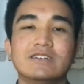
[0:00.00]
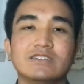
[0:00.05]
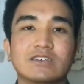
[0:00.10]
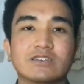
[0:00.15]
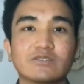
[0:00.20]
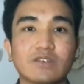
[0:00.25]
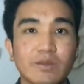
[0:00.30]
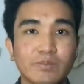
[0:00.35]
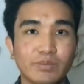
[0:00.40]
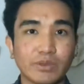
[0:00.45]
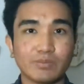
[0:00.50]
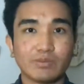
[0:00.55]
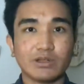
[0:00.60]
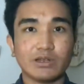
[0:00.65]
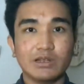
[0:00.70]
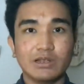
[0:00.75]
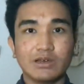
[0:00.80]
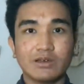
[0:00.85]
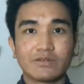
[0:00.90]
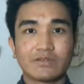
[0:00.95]
That's why people
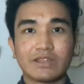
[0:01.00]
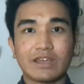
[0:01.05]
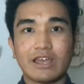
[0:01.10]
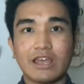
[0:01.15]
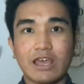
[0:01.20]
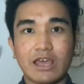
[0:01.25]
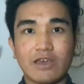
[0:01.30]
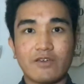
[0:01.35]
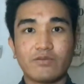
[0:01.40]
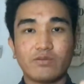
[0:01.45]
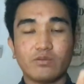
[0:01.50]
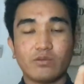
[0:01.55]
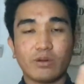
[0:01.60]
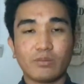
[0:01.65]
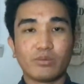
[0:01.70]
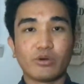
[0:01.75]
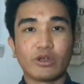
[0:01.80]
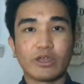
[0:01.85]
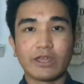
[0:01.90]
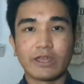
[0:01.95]
love the
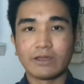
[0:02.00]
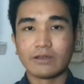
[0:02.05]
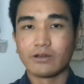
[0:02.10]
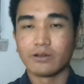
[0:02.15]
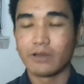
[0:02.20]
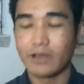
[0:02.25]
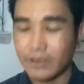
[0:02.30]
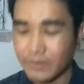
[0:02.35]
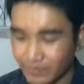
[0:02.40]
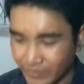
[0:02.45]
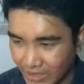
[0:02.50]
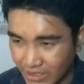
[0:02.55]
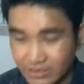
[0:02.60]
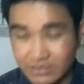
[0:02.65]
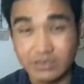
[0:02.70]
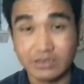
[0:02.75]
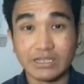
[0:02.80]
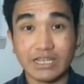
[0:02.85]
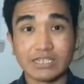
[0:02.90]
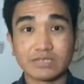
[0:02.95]
f1.8. Alright,
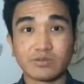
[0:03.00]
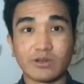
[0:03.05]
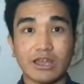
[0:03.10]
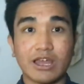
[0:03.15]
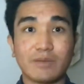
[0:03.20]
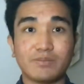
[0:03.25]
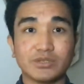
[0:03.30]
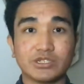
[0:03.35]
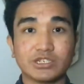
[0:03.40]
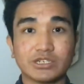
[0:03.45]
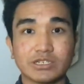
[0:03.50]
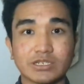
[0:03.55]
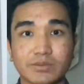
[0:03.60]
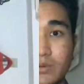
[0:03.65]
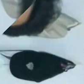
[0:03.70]
so that's what aperture is